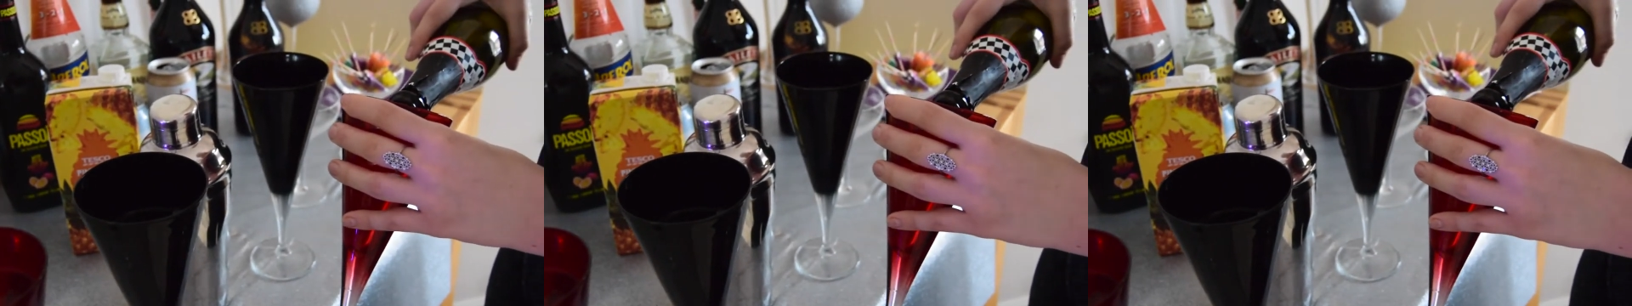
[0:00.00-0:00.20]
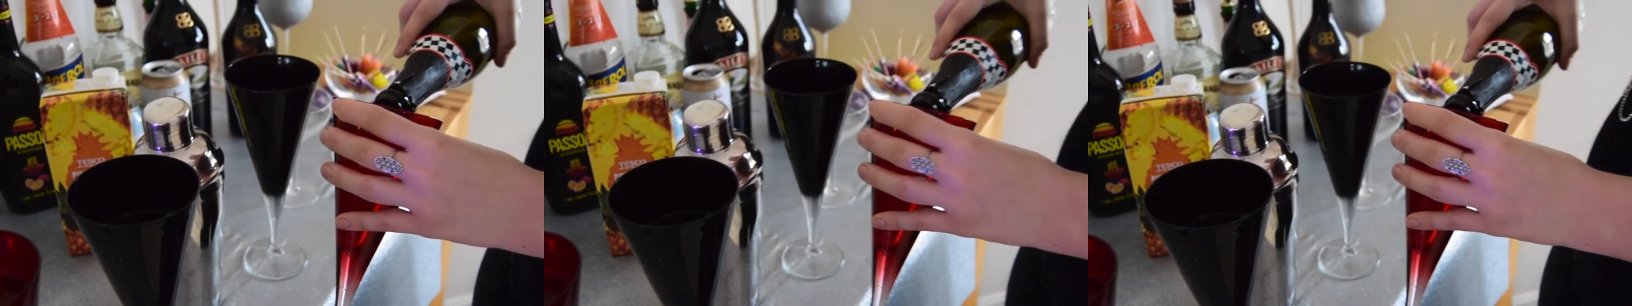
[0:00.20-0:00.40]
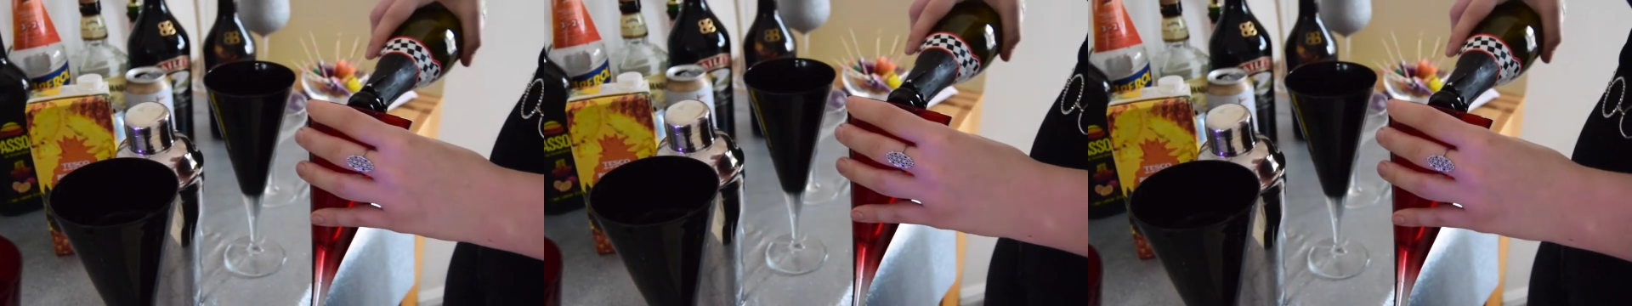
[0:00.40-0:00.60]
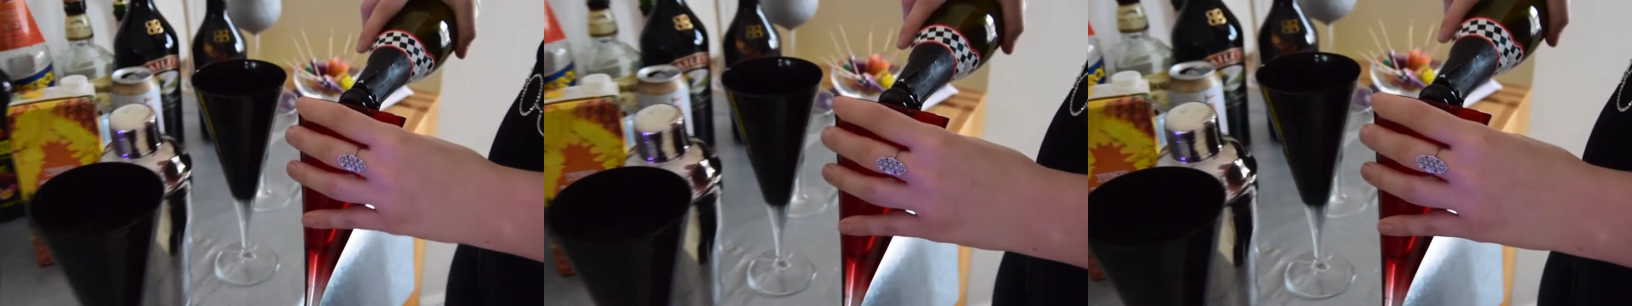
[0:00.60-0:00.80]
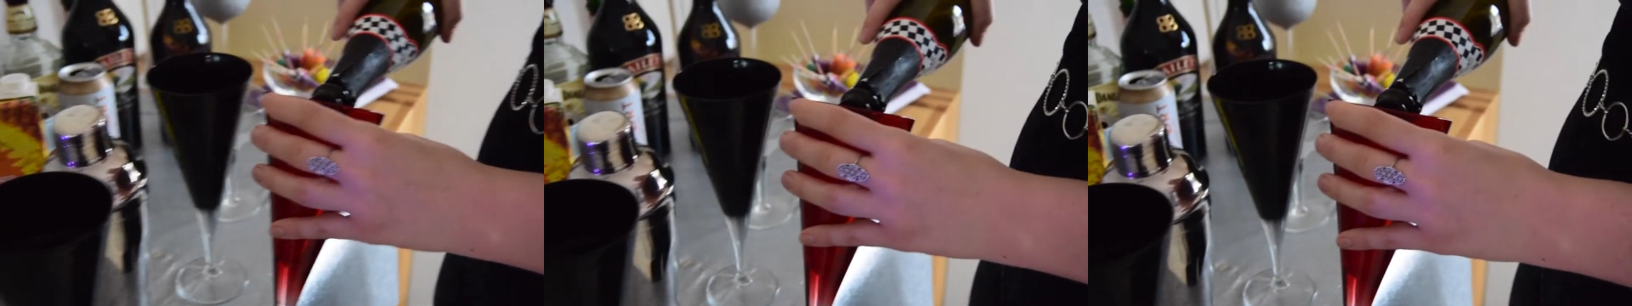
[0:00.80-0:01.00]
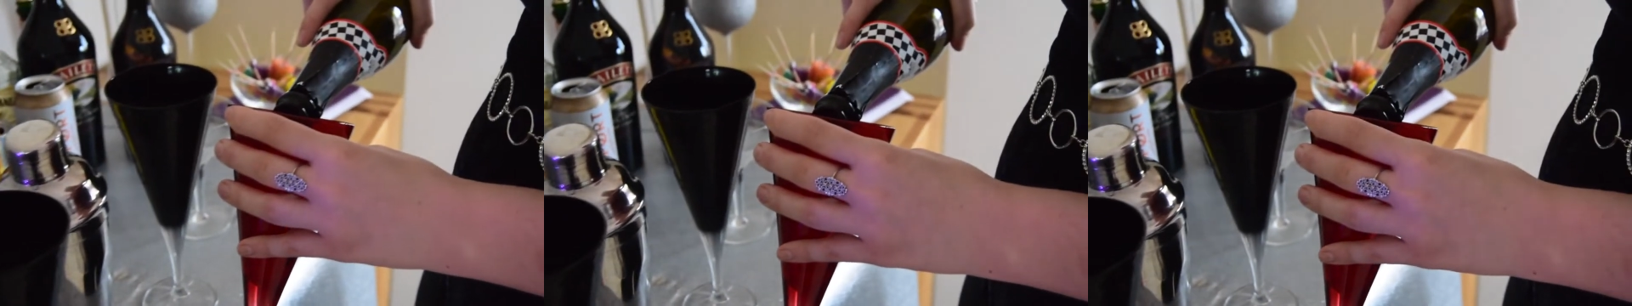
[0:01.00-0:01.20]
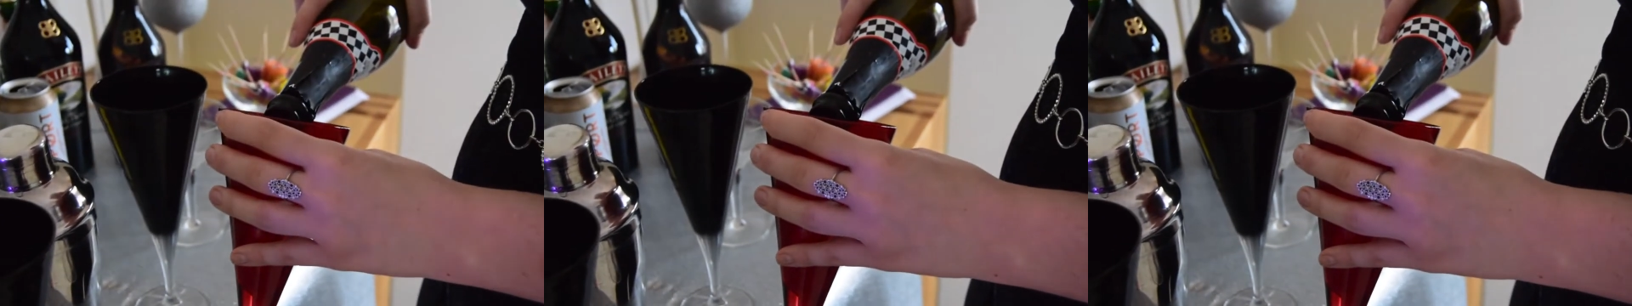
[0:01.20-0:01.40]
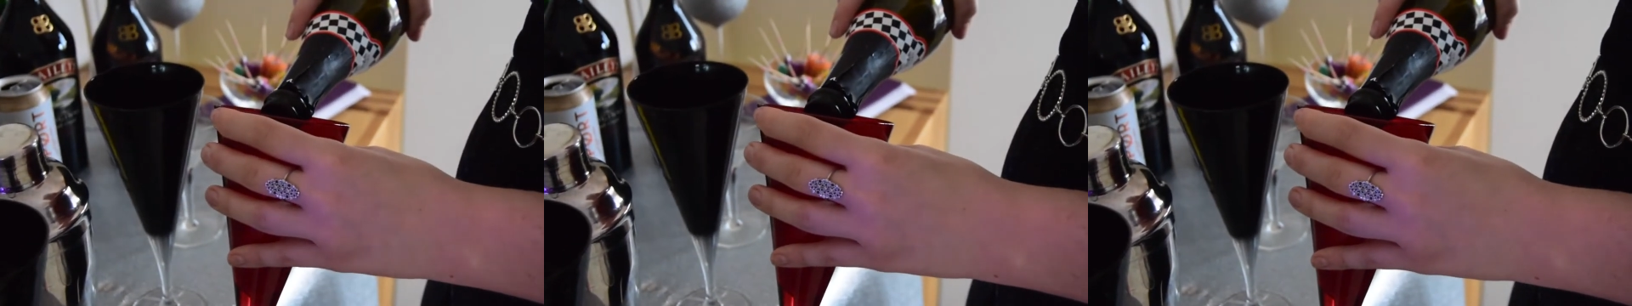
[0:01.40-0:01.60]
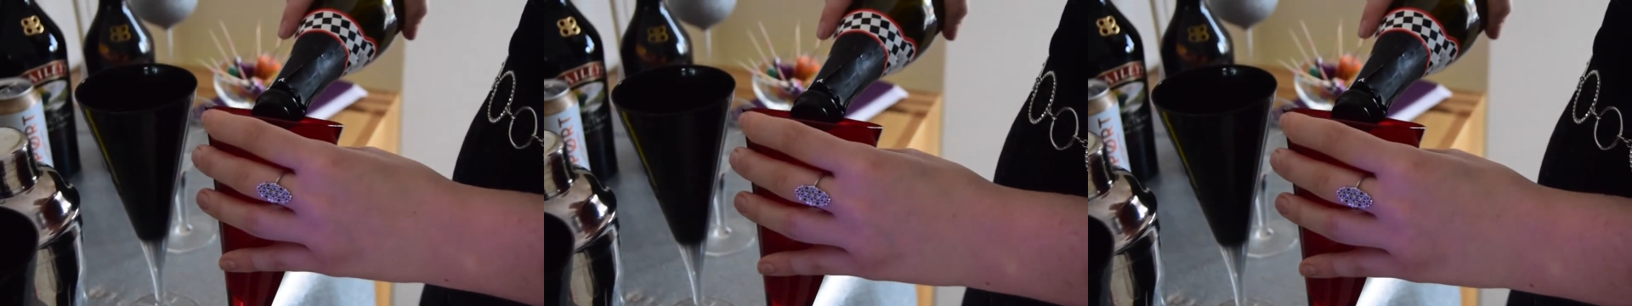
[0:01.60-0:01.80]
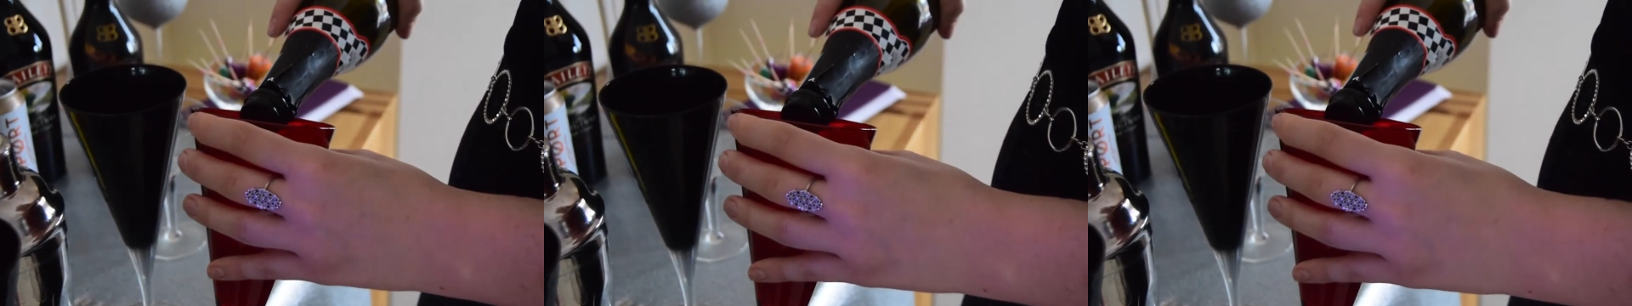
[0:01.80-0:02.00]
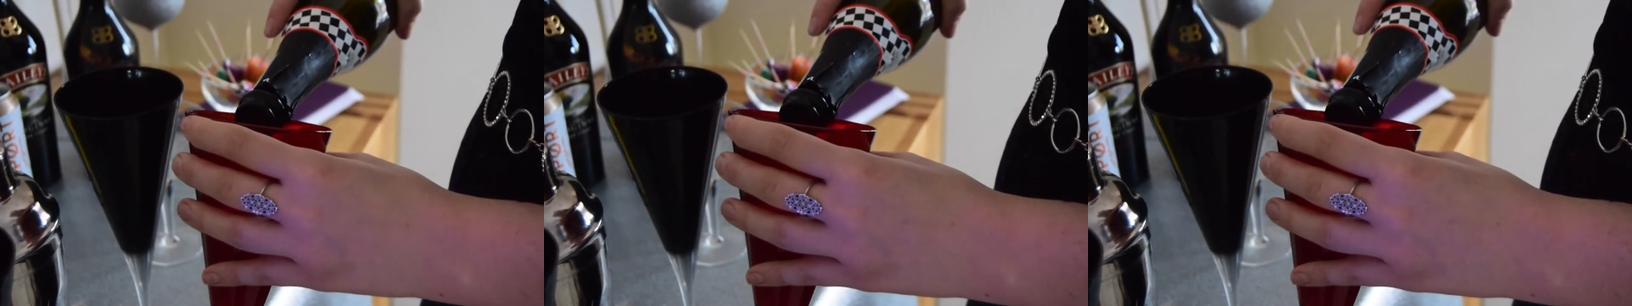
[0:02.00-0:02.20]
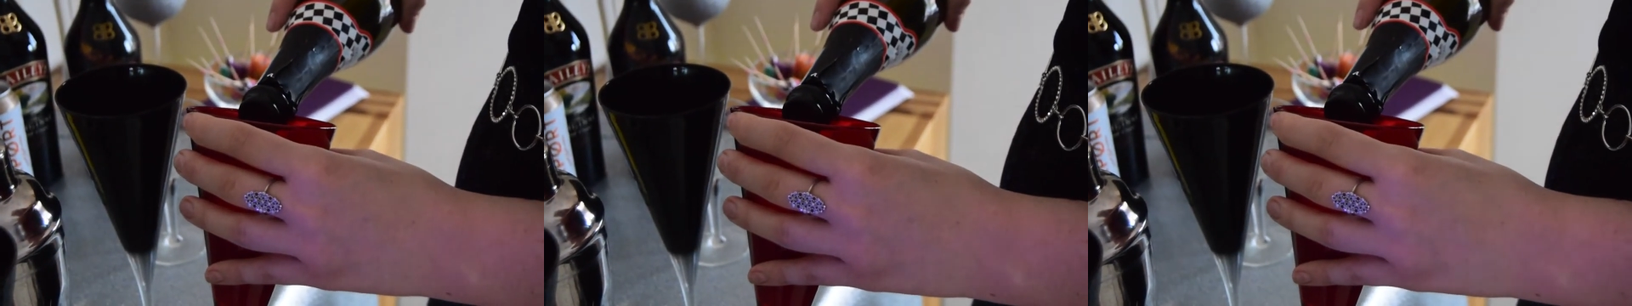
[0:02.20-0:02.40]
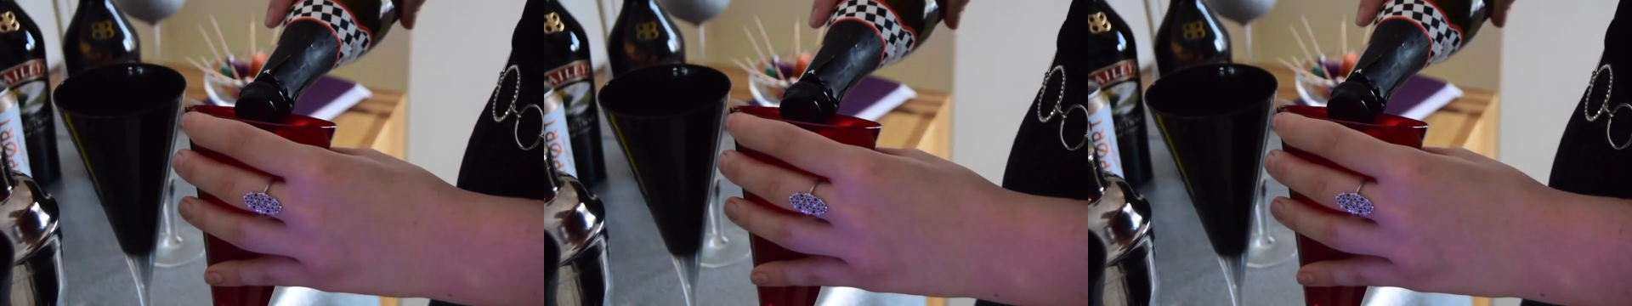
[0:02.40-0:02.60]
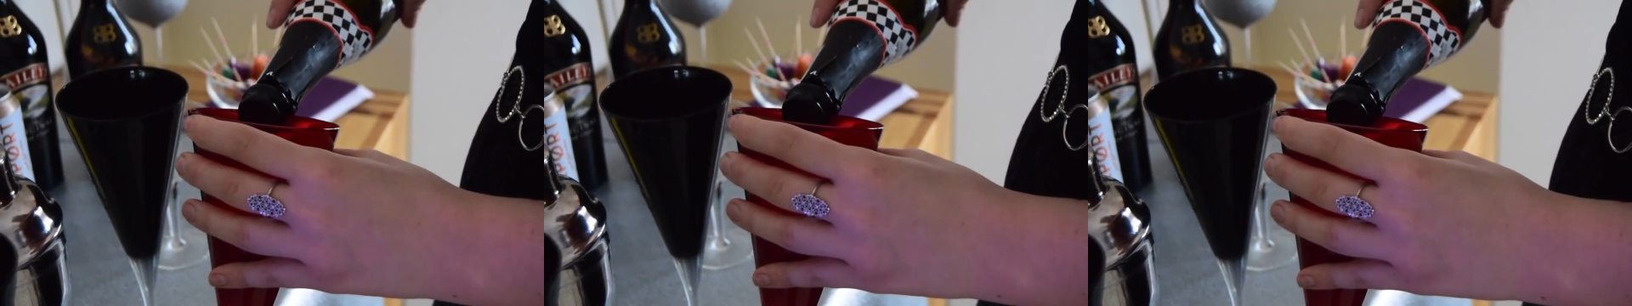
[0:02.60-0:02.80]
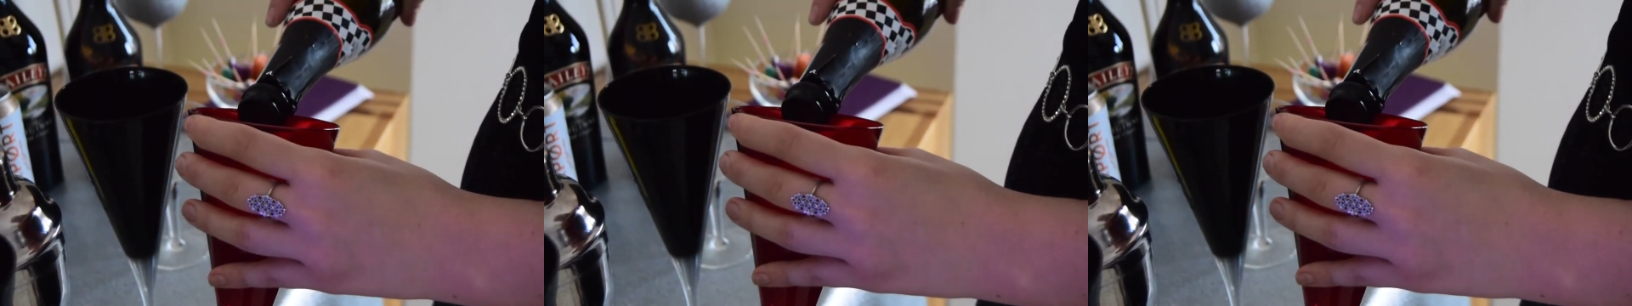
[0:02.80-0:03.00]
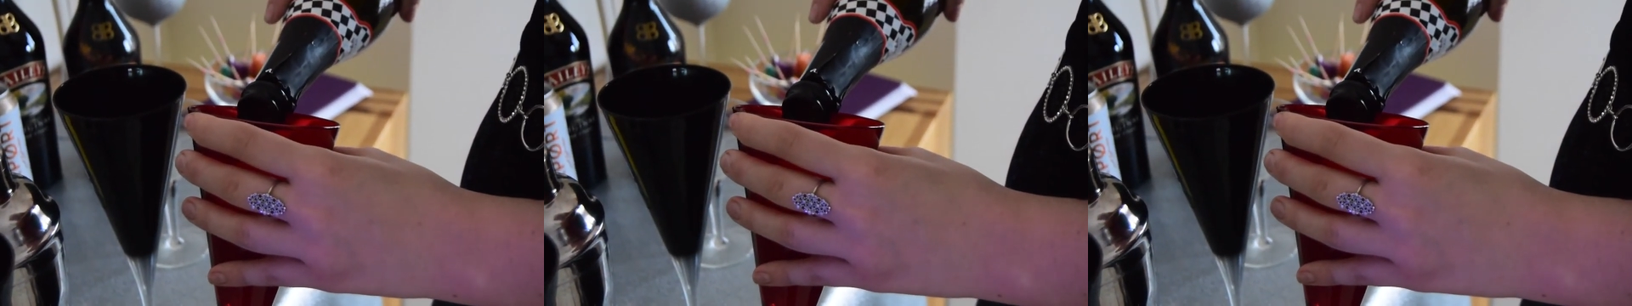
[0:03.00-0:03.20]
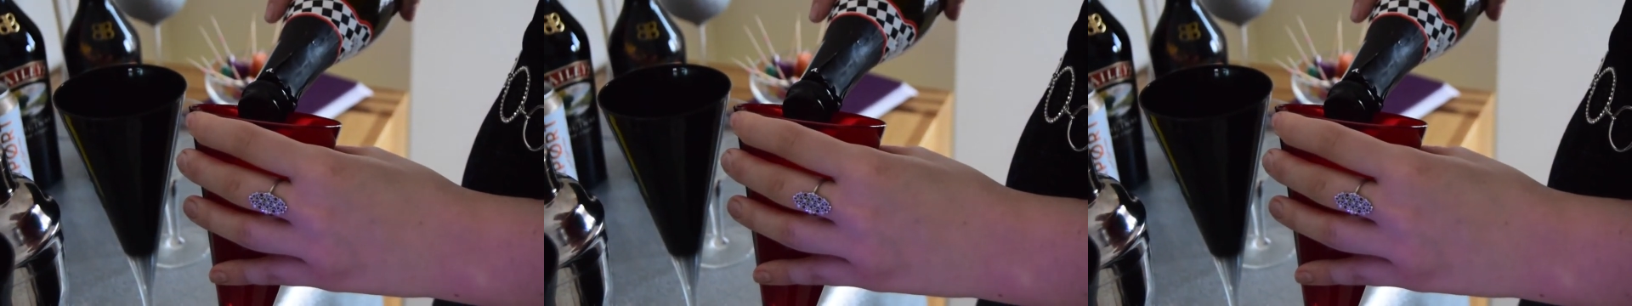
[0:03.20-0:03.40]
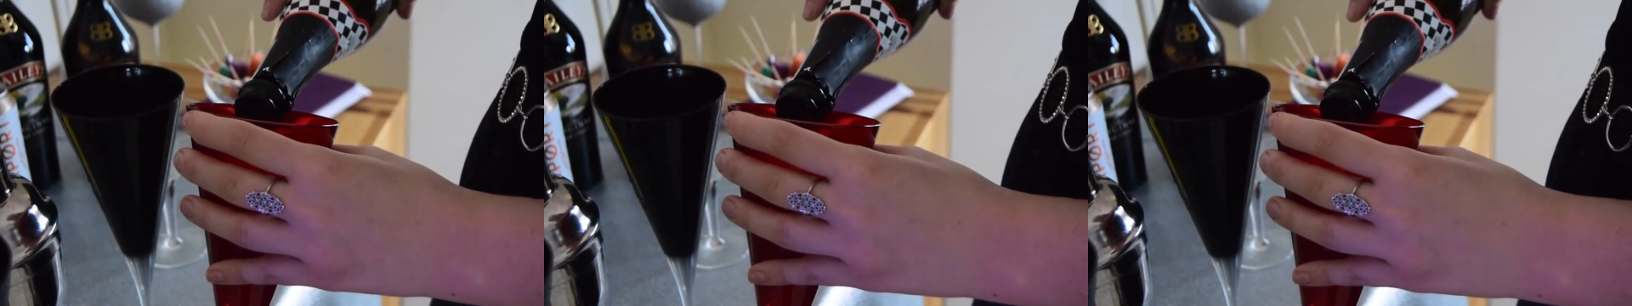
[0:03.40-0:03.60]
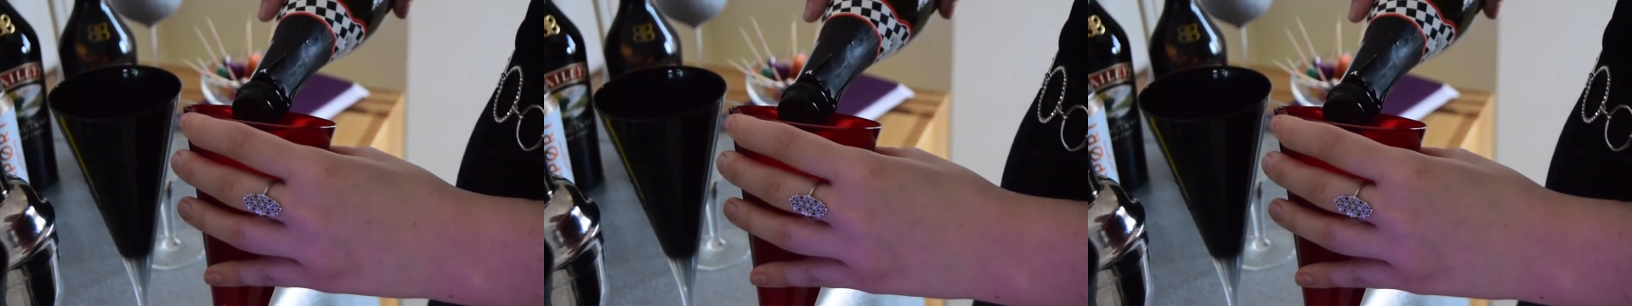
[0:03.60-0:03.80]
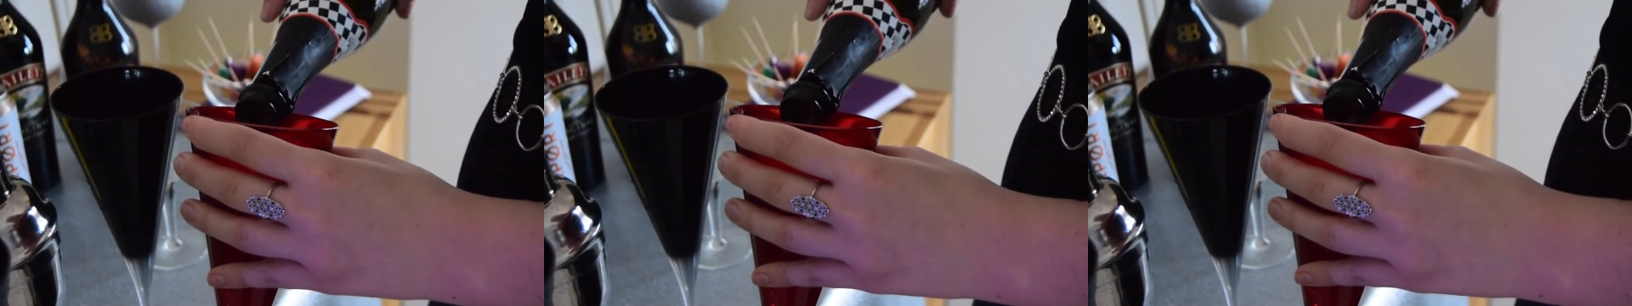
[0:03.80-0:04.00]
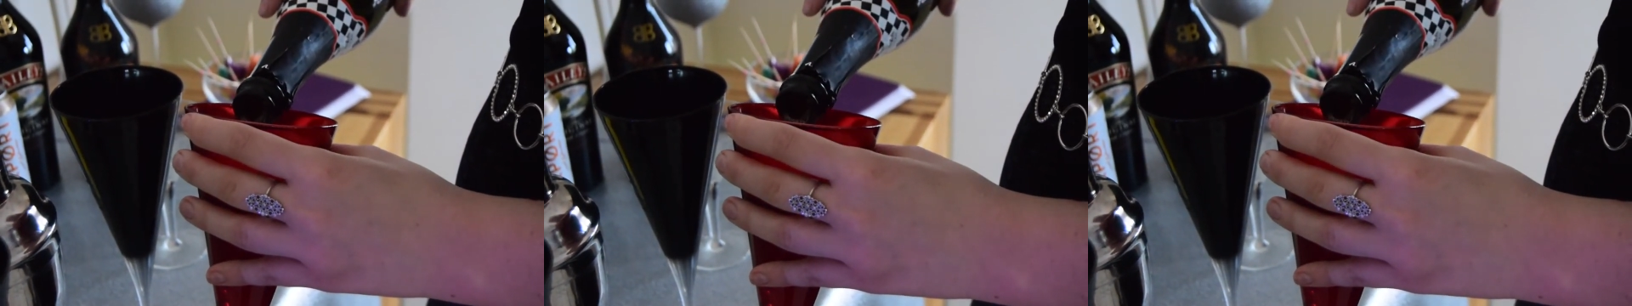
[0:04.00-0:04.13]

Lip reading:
No face is visible, so there are no lips to read.